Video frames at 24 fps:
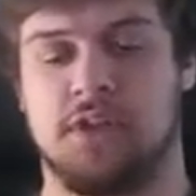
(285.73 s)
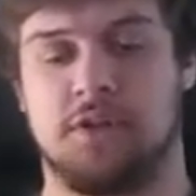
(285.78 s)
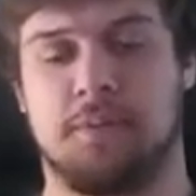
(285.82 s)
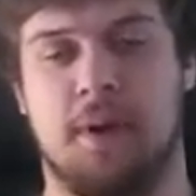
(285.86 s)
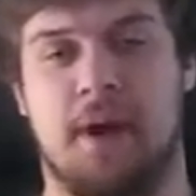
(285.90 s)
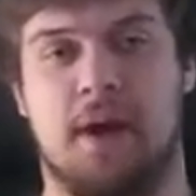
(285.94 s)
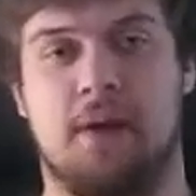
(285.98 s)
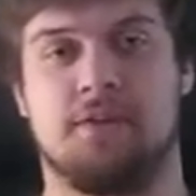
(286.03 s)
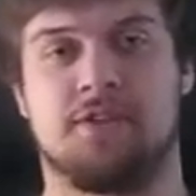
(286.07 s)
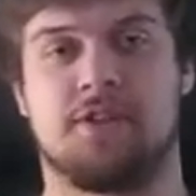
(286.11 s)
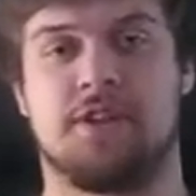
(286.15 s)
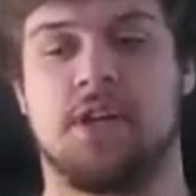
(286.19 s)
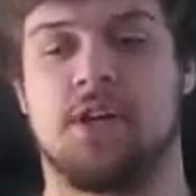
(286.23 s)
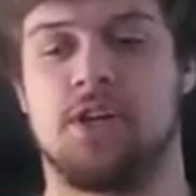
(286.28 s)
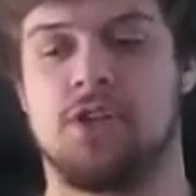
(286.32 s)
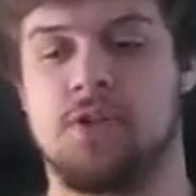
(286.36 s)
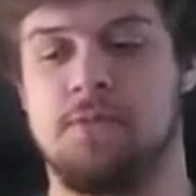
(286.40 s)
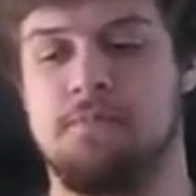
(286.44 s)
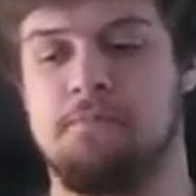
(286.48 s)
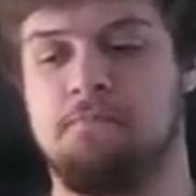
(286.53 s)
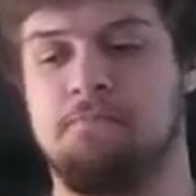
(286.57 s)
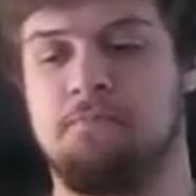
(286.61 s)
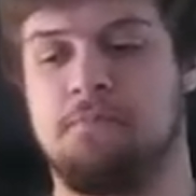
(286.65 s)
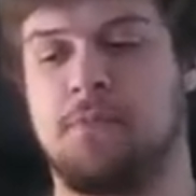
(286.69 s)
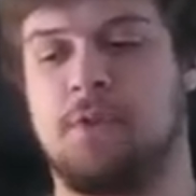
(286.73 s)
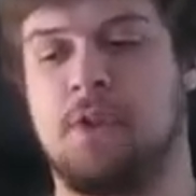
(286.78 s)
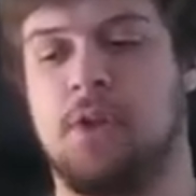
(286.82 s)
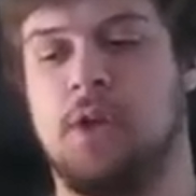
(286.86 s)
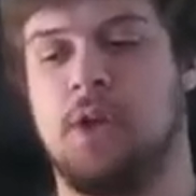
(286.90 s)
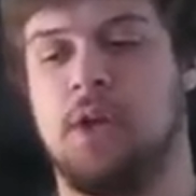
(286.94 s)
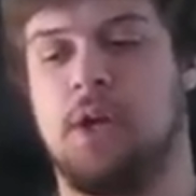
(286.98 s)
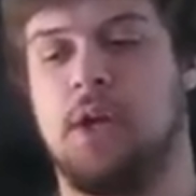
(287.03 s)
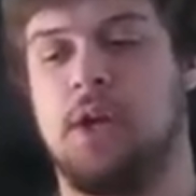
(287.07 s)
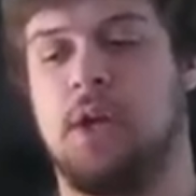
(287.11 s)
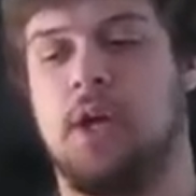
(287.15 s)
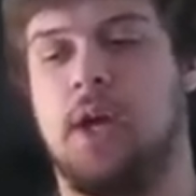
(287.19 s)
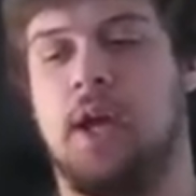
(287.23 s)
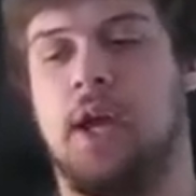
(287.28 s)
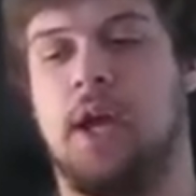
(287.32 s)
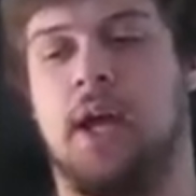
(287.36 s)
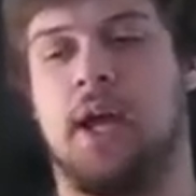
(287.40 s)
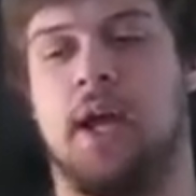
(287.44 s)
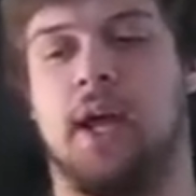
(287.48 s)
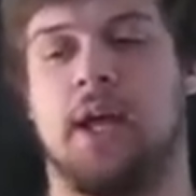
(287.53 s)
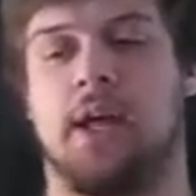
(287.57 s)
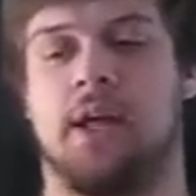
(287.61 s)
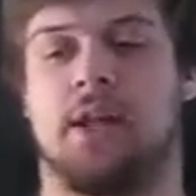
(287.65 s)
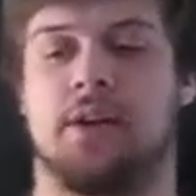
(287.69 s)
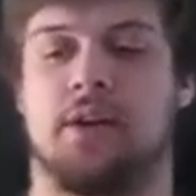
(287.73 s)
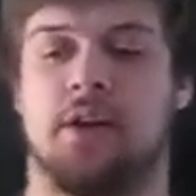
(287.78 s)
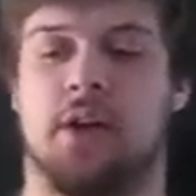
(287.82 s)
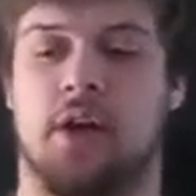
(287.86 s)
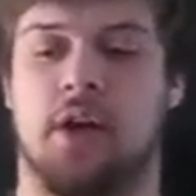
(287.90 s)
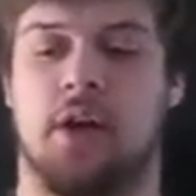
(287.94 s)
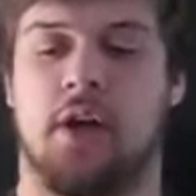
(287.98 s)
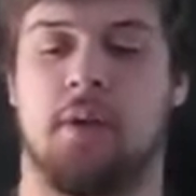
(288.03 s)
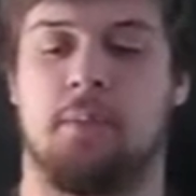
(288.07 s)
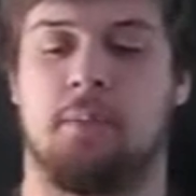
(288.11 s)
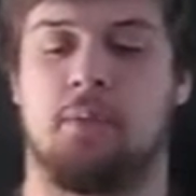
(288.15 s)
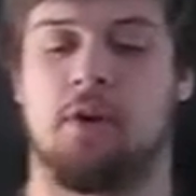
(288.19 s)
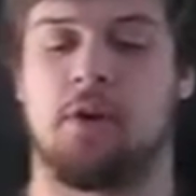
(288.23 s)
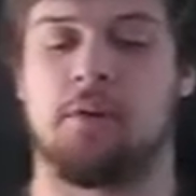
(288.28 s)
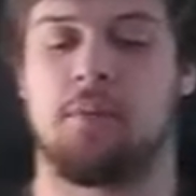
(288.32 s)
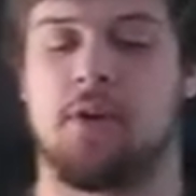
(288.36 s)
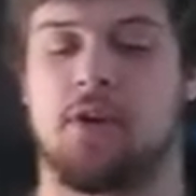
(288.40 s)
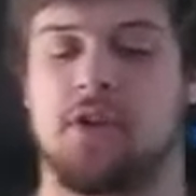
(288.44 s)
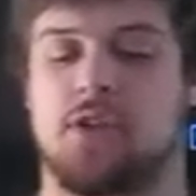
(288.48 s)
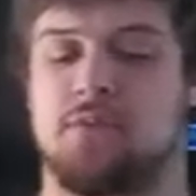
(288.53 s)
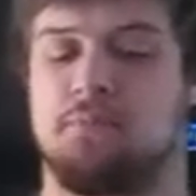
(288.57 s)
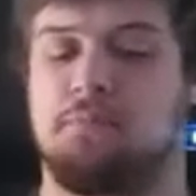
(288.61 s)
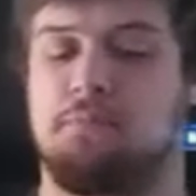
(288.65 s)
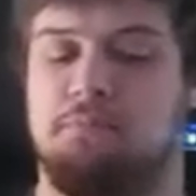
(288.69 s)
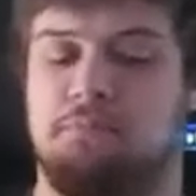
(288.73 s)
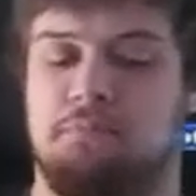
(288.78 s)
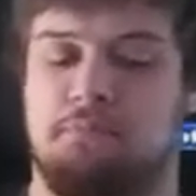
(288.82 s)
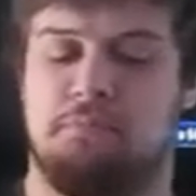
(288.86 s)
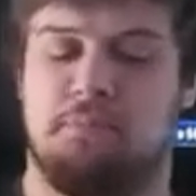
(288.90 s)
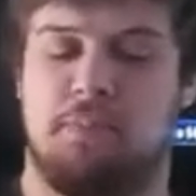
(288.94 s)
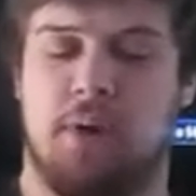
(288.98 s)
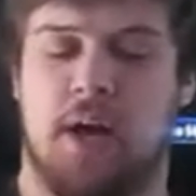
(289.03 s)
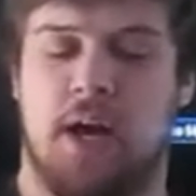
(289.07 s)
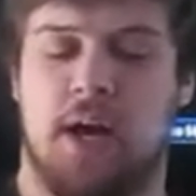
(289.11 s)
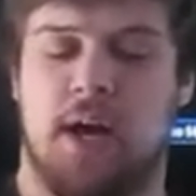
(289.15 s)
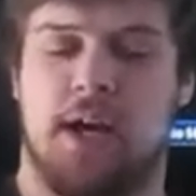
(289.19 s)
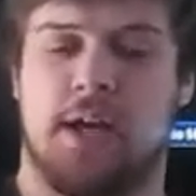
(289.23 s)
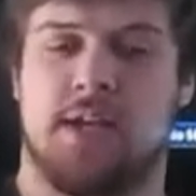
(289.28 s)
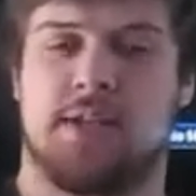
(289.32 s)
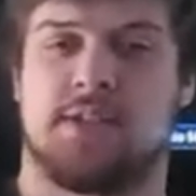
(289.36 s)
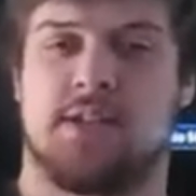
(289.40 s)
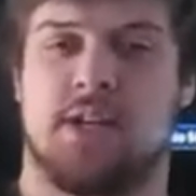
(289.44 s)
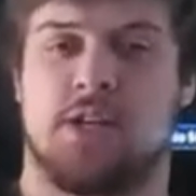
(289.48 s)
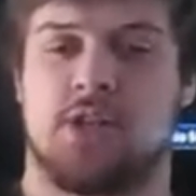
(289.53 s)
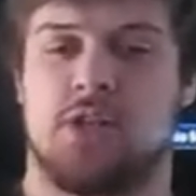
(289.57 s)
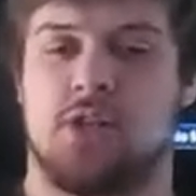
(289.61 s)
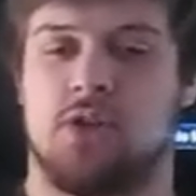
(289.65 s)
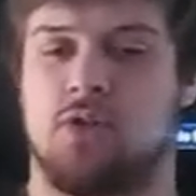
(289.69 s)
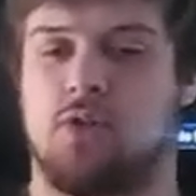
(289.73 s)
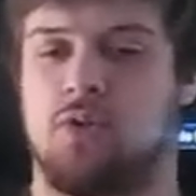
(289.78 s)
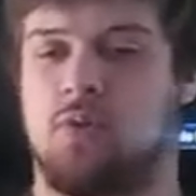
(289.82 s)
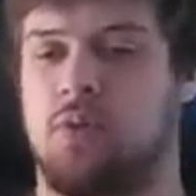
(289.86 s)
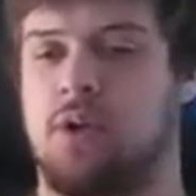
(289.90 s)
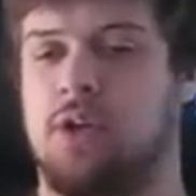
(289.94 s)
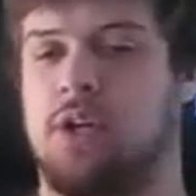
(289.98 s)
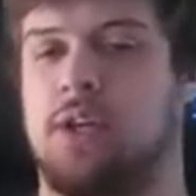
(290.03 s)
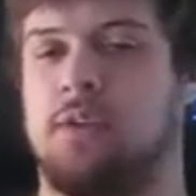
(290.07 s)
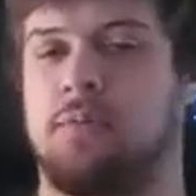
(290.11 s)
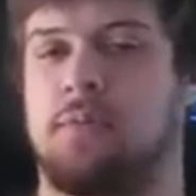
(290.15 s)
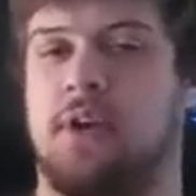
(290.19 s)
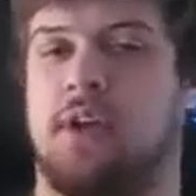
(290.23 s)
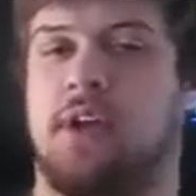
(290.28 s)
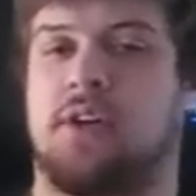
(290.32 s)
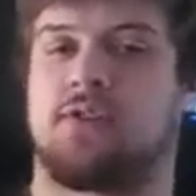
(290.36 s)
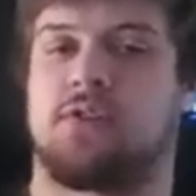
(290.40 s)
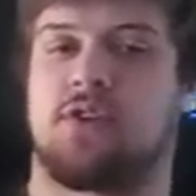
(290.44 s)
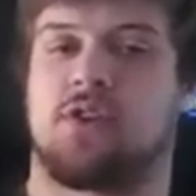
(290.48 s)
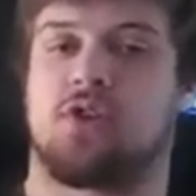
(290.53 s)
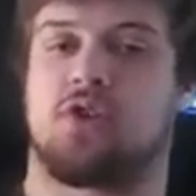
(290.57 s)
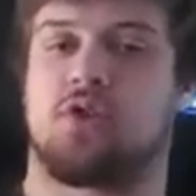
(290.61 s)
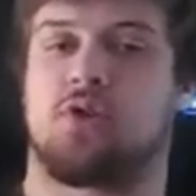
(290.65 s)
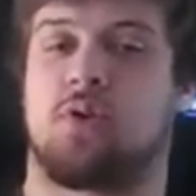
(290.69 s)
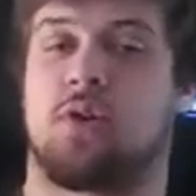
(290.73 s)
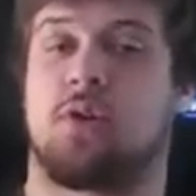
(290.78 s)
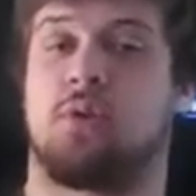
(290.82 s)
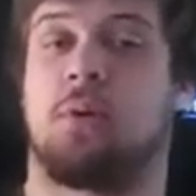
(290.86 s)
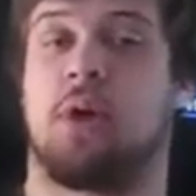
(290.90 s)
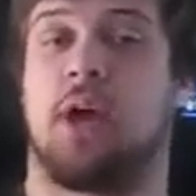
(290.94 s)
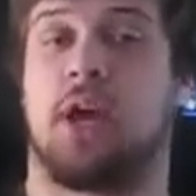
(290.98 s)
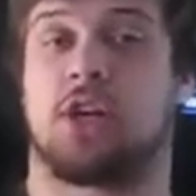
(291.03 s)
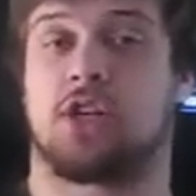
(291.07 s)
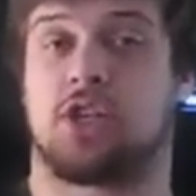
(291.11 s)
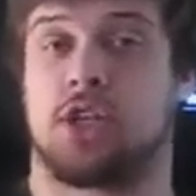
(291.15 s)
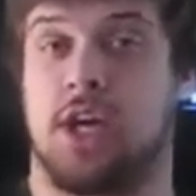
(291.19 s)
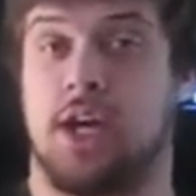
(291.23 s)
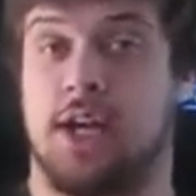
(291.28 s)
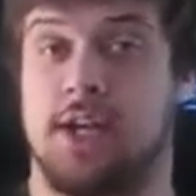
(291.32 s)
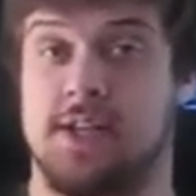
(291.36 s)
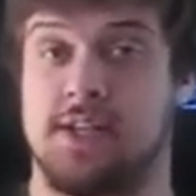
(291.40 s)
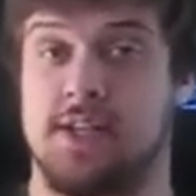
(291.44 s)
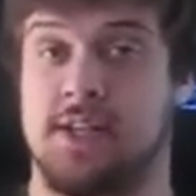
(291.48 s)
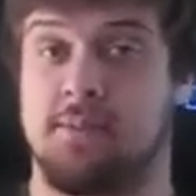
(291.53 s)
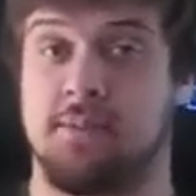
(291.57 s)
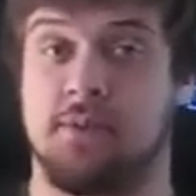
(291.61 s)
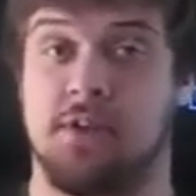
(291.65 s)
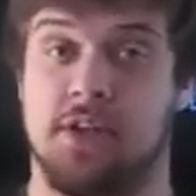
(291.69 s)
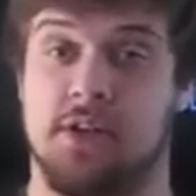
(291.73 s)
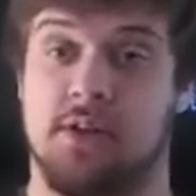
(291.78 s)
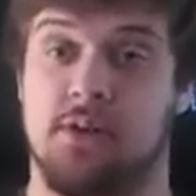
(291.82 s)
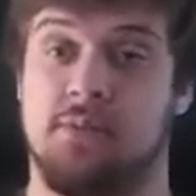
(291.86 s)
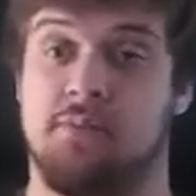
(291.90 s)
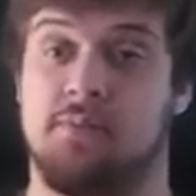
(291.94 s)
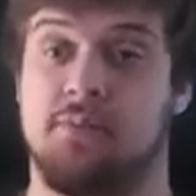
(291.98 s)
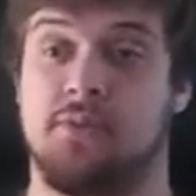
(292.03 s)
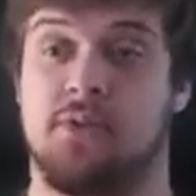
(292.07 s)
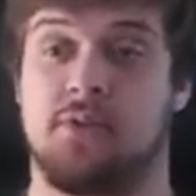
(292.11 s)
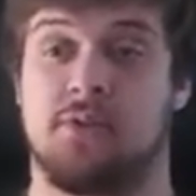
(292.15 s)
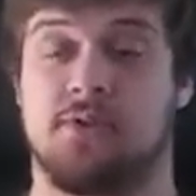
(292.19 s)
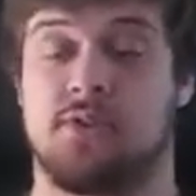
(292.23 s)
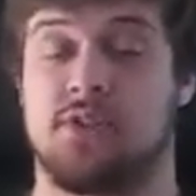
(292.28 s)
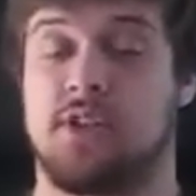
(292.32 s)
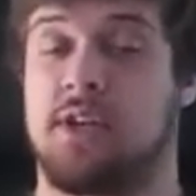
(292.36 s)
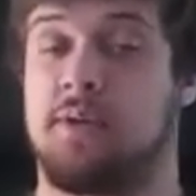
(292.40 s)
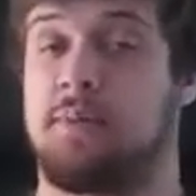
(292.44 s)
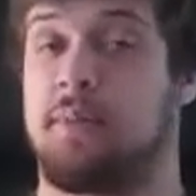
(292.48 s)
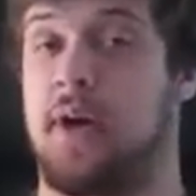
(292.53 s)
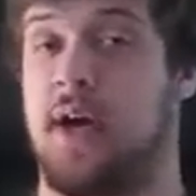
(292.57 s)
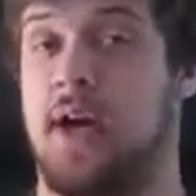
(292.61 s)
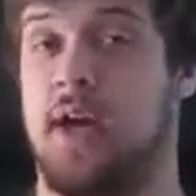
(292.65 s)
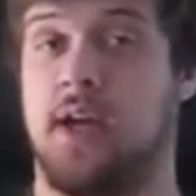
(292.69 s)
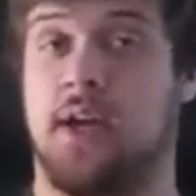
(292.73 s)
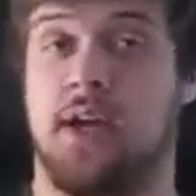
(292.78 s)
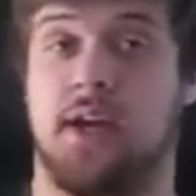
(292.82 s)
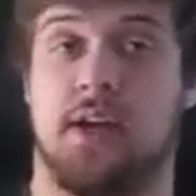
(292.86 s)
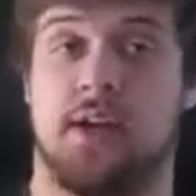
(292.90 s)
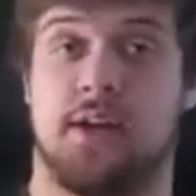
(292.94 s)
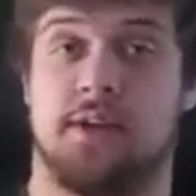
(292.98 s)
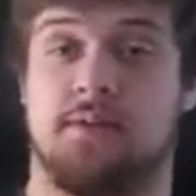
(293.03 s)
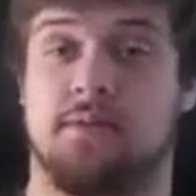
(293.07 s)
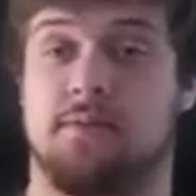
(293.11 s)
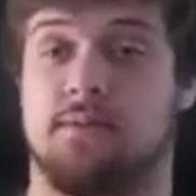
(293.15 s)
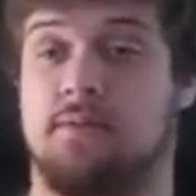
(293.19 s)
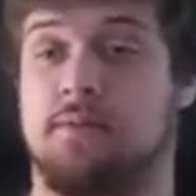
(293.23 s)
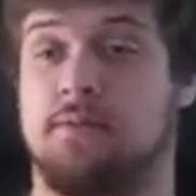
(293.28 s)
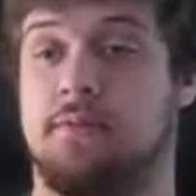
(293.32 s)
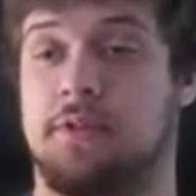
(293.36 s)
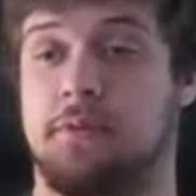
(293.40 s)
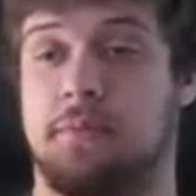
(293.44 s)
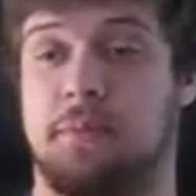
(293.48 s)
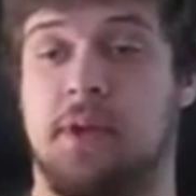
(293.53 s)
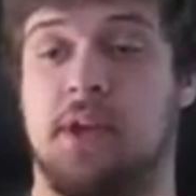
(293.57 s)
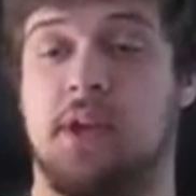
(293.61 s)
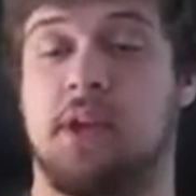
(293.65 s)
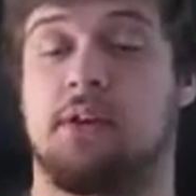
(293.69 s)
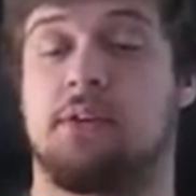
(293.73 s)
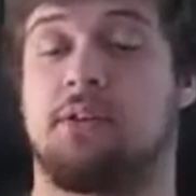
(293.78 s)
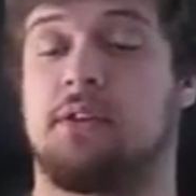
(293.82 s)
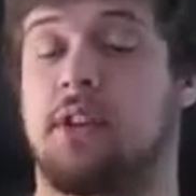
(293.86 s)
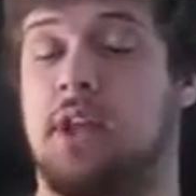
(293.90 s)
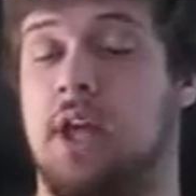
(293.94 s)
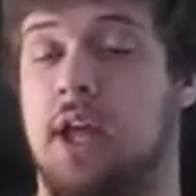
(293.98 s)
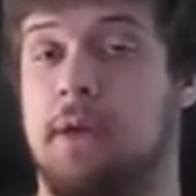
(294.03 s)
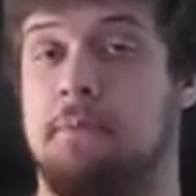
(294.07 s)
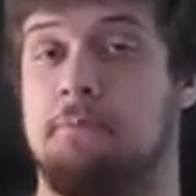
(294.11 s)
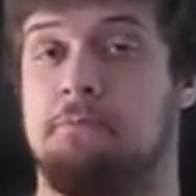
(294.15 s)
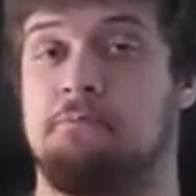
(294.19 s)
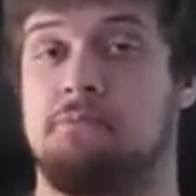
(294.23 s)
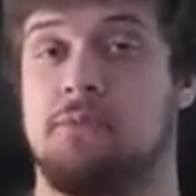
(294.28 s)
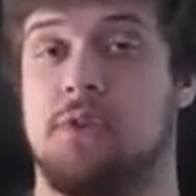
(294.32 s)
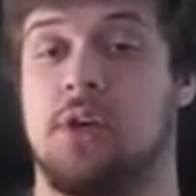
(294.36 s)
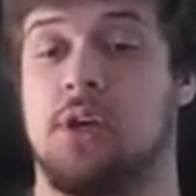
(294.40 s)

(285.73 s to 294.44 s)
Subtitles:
power station. And pretty much by Session 3, the beginning of Session 3, we actually had a team leader. See, by the beginning of the game,